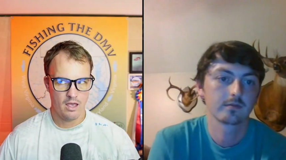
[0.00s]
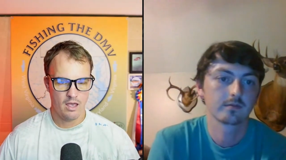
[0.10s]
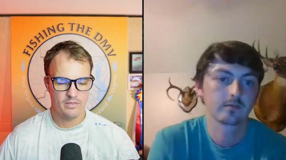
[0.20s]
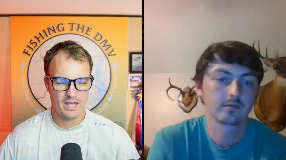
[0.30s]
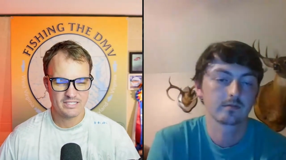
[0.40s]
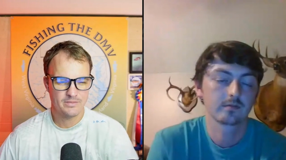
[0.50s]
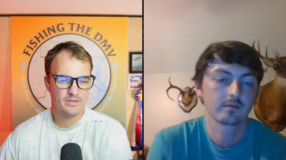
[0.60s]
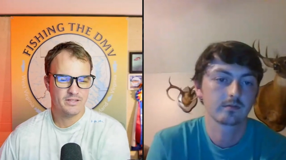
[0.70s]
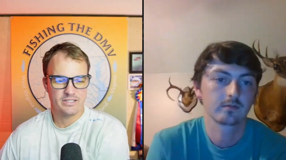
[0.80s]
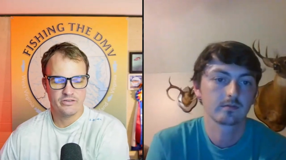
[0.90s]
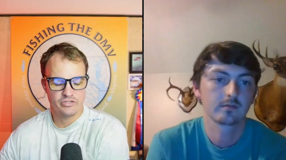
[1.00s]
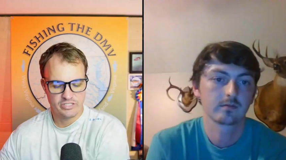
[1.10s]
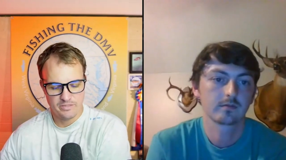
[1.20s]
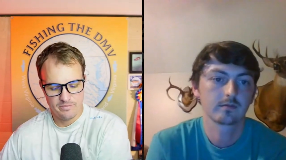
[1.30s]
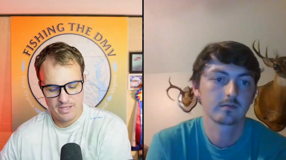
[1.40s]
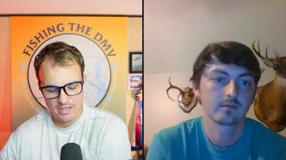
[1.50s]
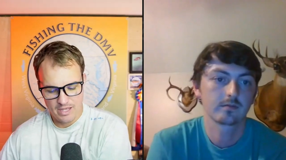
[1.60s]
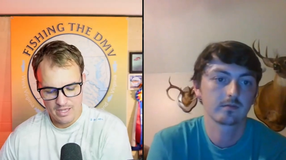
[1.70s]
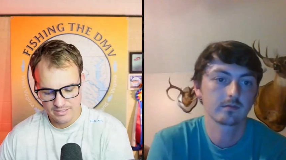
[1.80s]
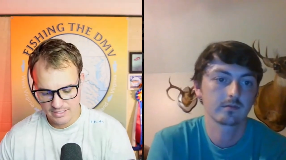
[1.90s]
Speaker 1: And that's something that's interesting to me
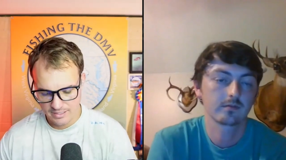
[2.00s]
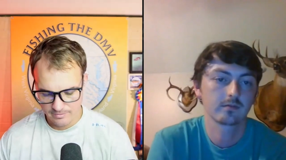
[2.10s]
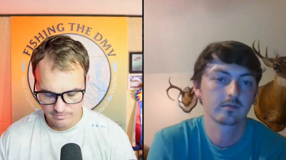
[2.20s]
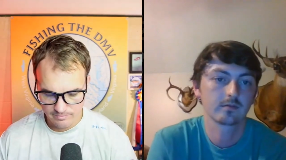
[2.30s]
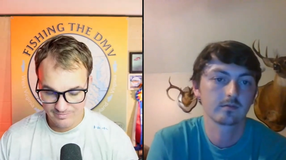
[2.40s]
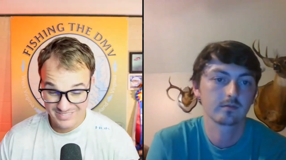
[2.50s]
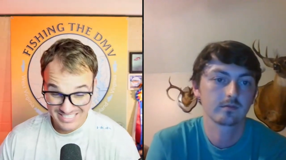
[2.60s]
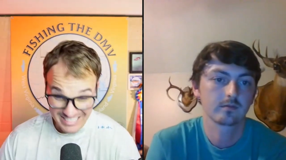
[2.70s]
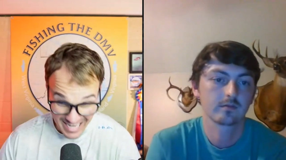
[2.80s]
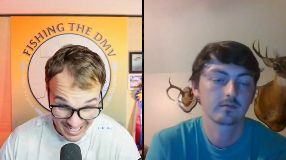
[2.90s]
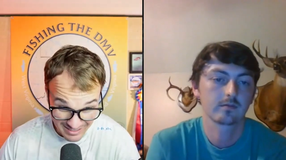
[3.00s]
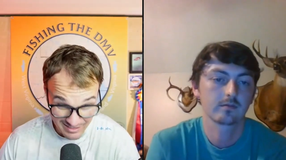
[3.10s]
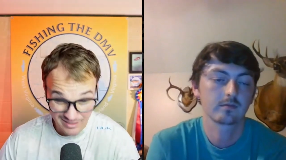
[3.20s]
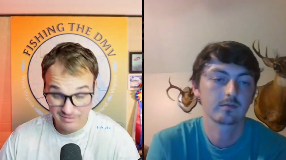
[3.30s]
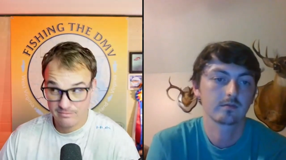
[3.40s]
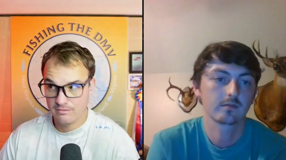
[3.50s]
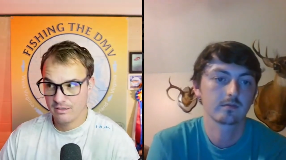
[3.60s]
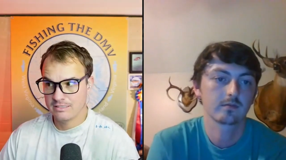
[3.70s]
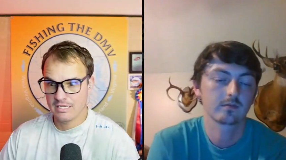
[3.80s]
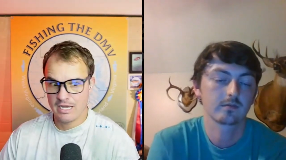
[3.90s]
as a, sadly, a
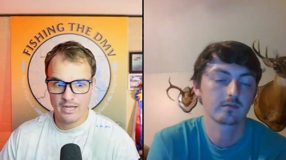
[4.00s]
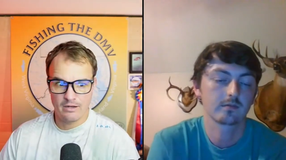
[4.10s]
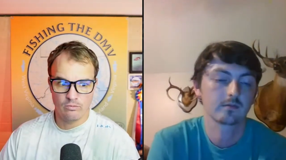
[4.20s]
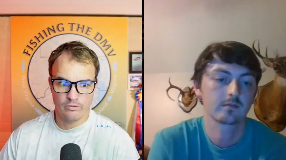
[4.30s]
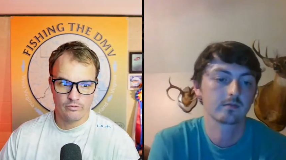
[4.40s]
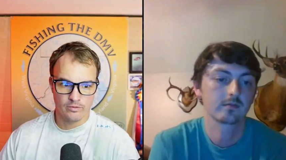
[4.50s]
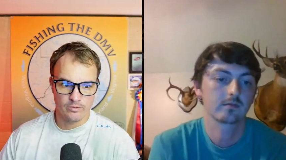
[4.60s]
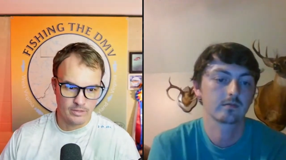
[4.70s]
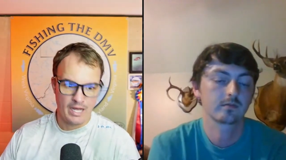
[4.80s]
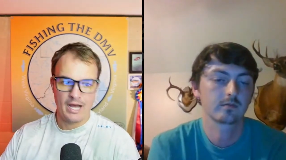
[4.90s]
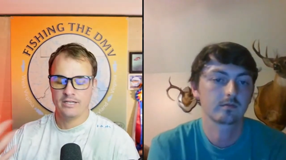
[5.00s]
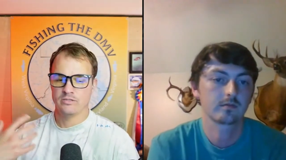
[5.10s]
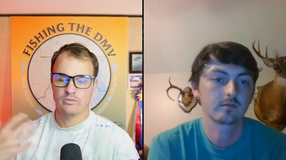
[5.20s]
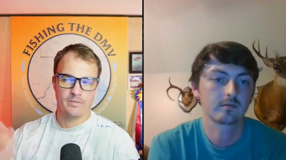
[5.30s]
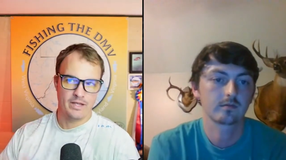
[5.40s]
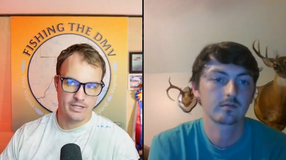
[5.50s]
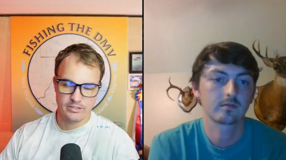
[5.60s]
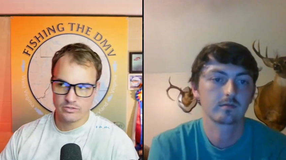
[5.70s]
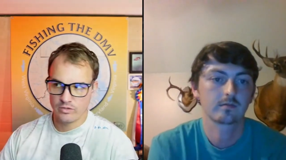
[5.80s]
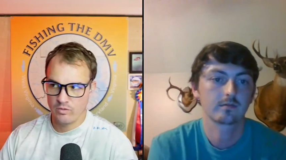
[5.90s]
tidal river guy, just with my
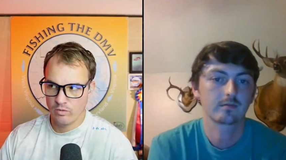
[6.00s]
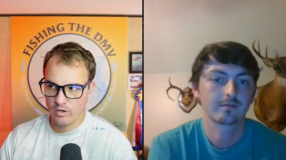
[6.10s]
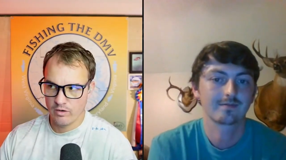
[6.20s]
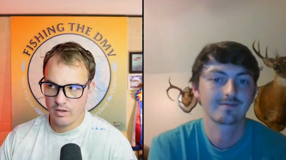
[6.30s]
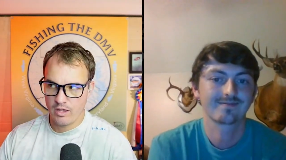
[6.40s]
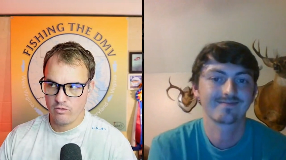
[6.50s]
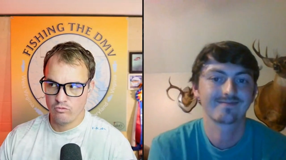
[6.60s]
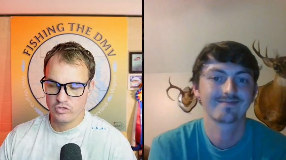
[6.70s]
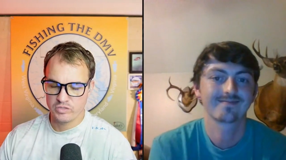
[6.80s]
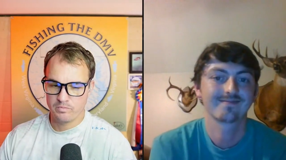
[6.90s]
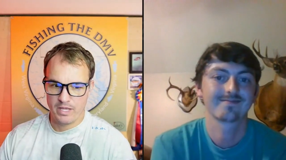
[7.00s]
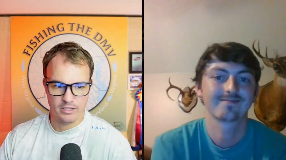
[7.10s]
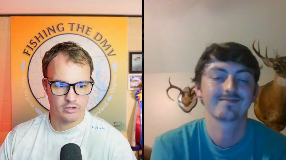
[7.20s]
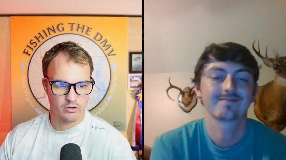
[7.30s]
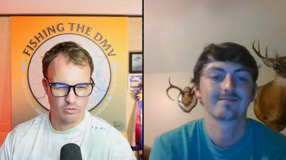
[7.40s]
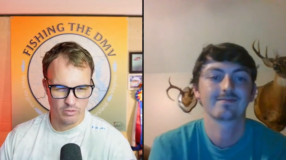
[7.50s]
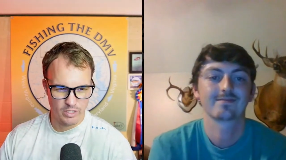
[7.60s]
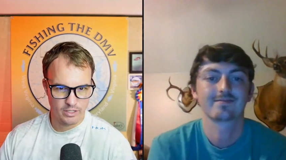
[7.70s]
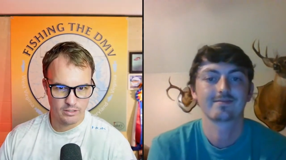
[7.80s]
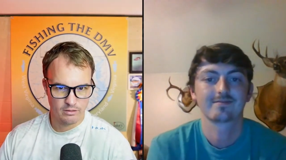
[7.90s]
history, where you just pick a
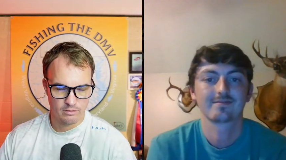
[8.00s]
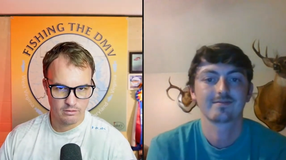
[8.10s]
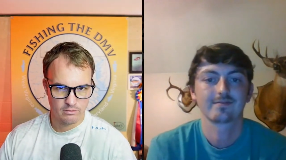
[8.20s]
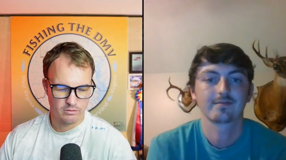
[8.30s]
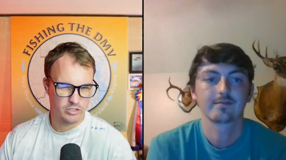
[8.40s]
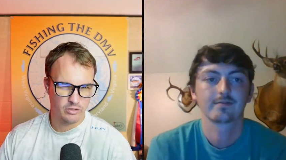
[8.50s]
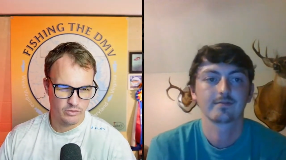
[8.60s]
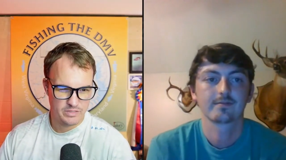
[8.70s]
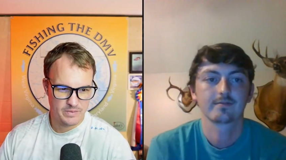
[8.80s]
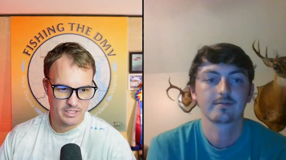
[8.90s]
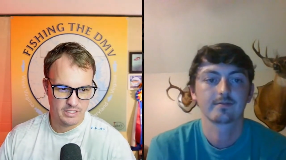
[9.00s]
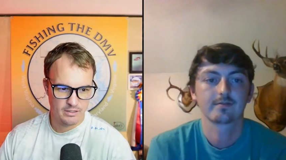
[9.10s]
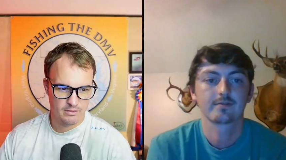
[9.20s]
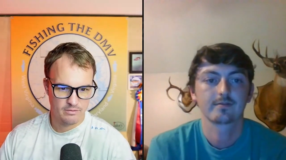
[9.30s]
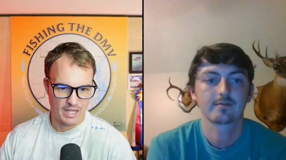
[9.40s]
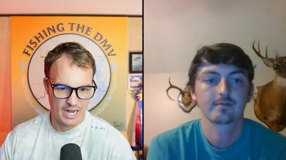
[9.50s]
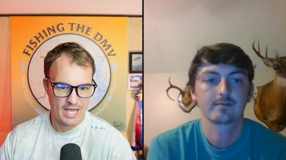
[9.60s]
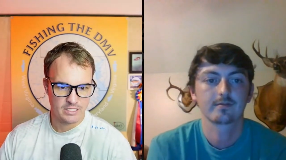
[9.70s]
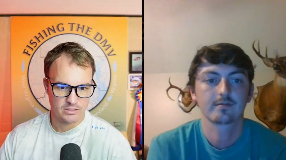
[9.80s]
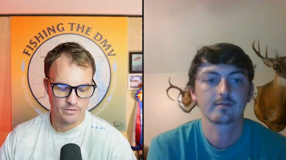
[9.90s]
creek, generally speaking, that
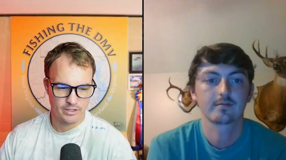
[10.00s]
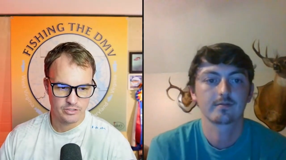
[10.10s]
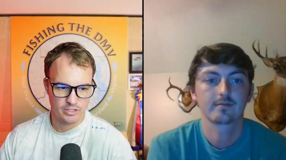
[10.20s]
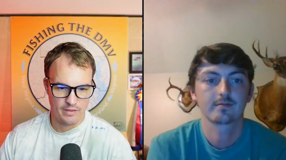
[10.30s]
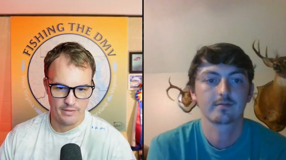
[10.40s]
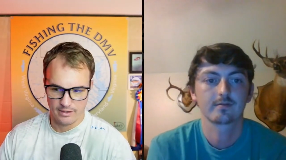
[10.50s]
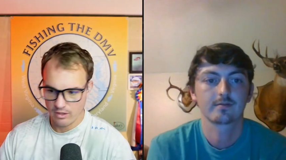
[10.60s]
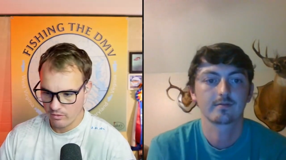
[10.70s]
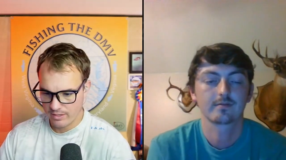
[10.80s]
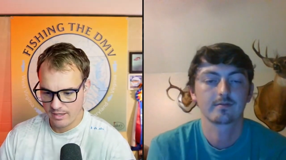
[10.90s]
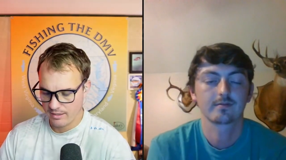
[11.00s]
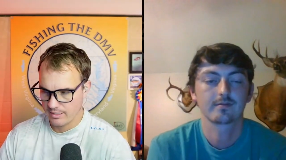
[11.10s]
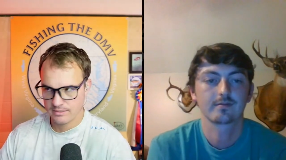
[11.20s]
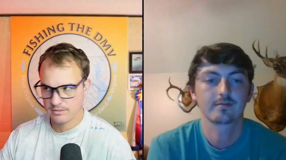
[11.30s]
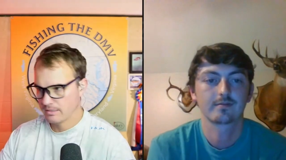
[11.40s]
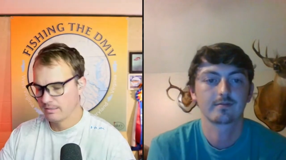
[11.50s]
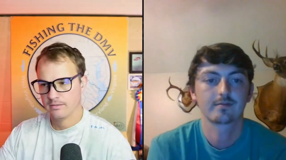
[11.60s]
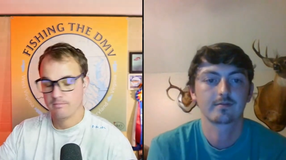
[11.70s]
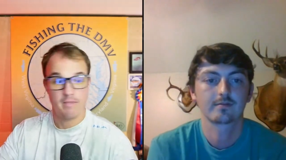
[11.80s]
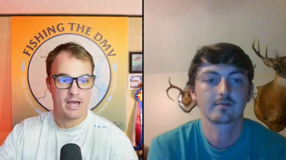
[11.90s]
has fish. And like, okay, it's
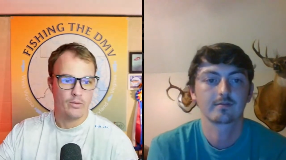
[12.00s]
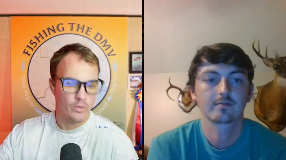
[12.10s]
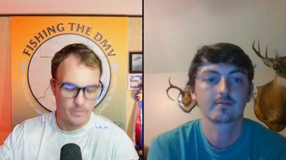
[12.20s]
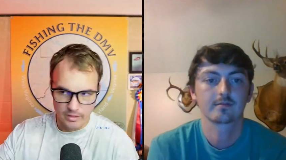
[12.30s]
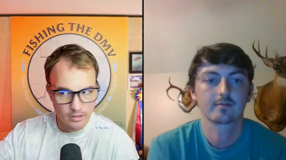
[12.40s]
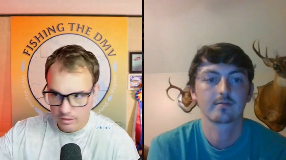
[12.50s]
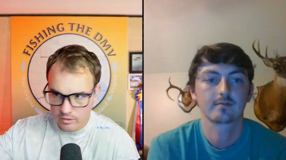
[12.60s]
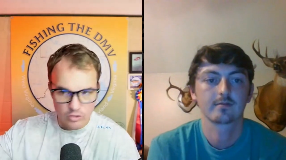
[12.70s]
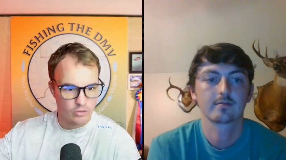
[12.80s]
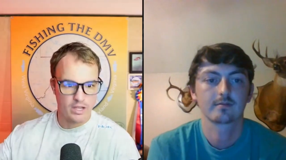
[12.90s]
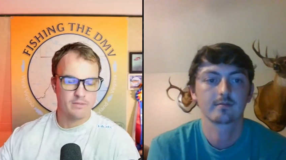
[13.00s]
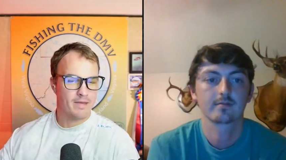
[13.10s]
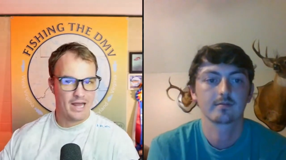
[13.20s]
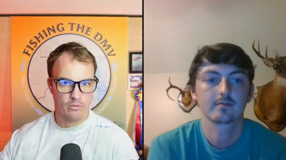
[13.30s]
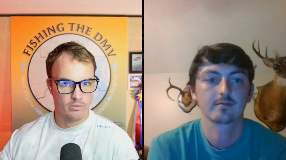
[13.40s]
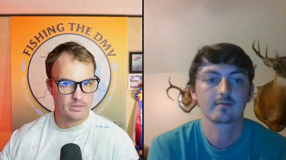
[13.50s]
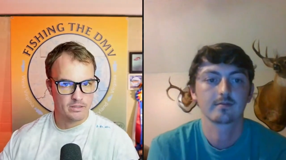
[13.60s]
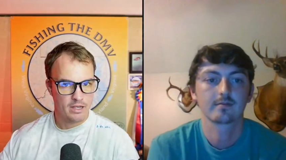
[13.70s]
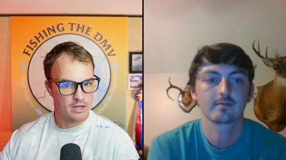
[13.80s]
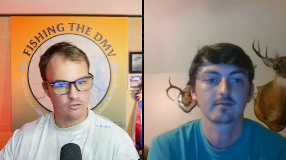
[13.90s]
Mattawoman. You're in Mattawoman
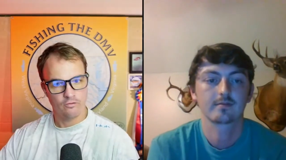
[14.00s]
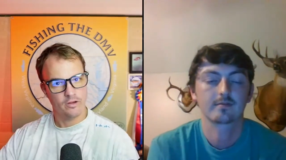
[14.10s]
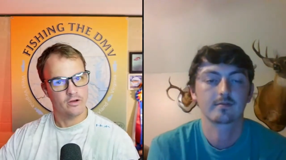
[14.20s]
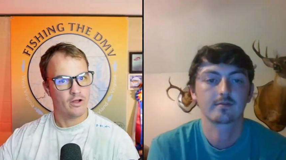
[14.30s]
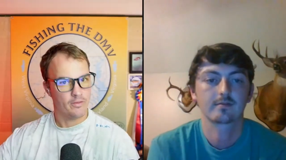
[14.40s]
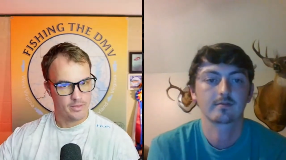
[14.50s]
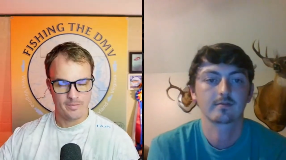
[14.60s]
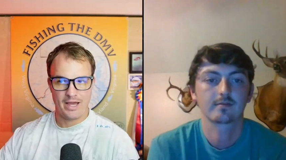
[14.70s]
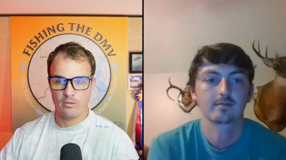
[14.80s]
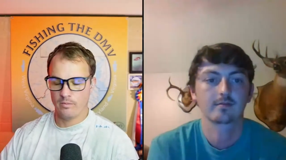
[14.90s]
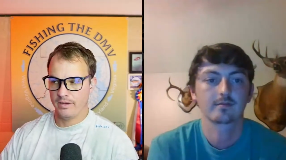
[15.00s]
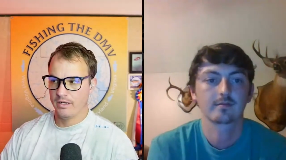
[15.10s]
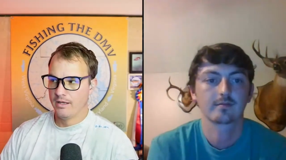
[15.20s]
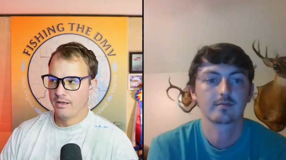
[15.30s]
and you figure out the Mattawoman.